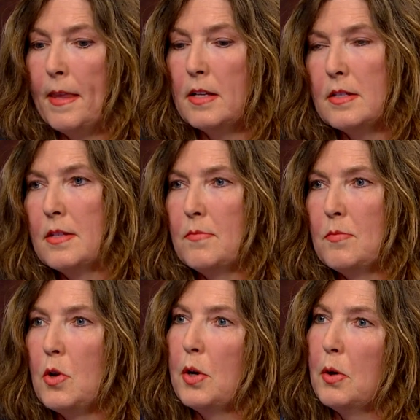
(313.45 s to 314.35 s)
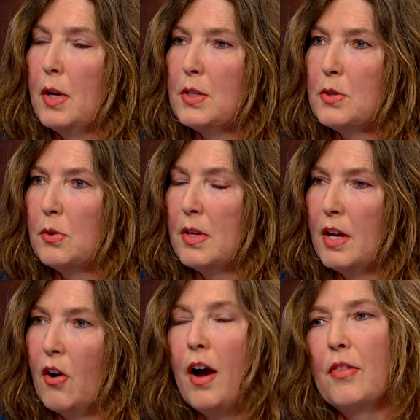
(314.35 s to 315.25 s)
it's not a great story
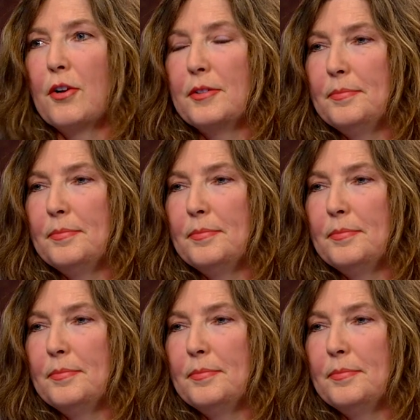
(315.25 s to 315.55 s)
there either.